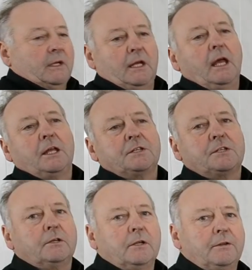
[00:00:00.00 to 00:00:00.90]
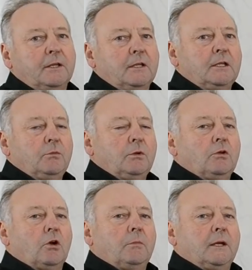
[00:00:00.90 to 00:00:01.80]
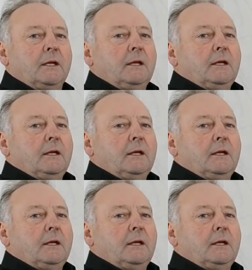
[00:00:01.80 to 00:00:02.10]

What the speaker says: It's the sort of thing that you would normally,